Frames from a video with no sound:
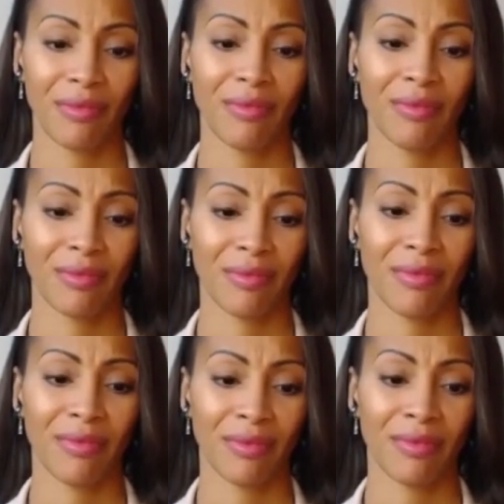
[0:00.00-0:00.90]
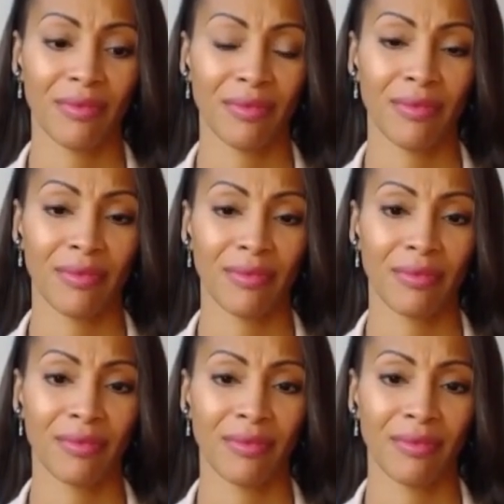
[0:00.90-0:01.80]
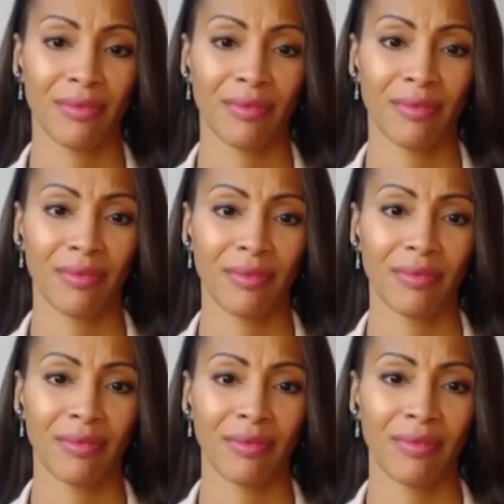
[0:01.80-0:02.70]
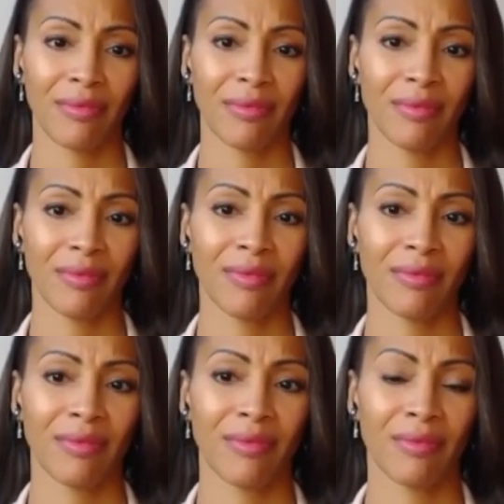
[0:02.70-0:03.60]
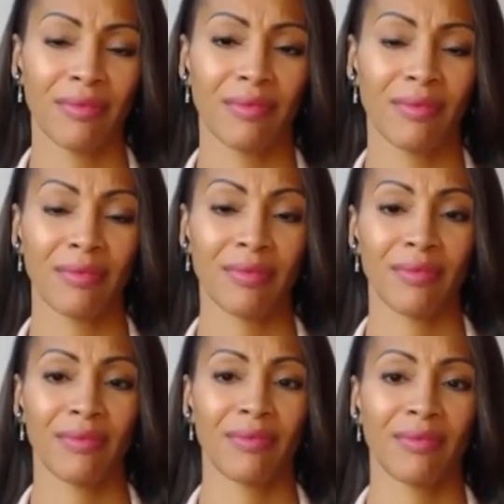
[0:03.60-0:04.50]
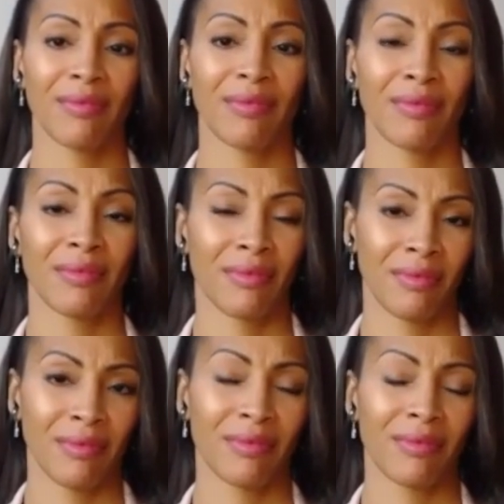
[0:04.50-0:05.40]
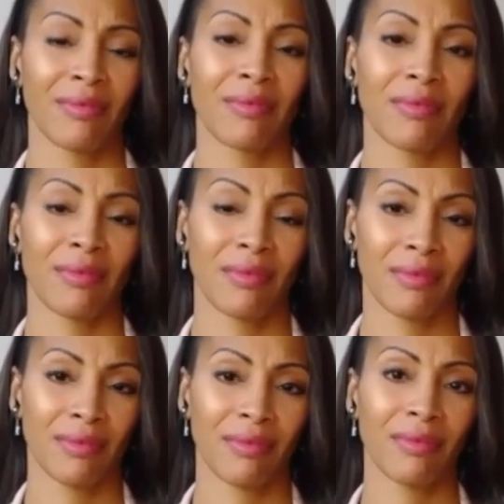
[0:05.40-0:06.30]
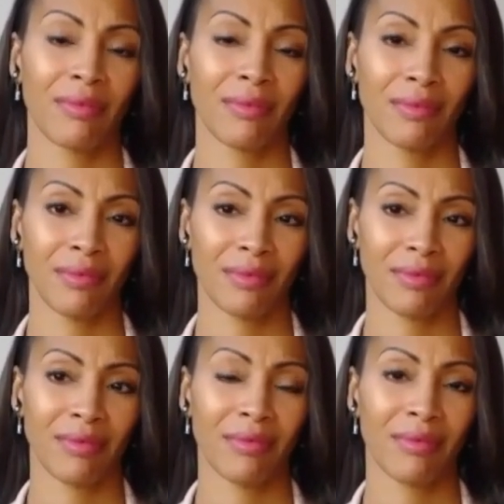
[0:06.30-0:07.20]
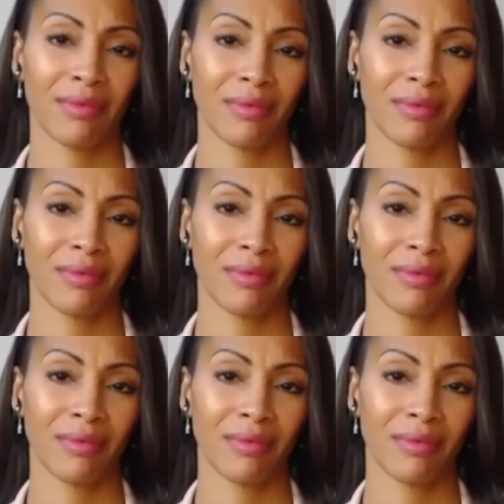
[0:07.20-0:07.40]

This person isn't speaking.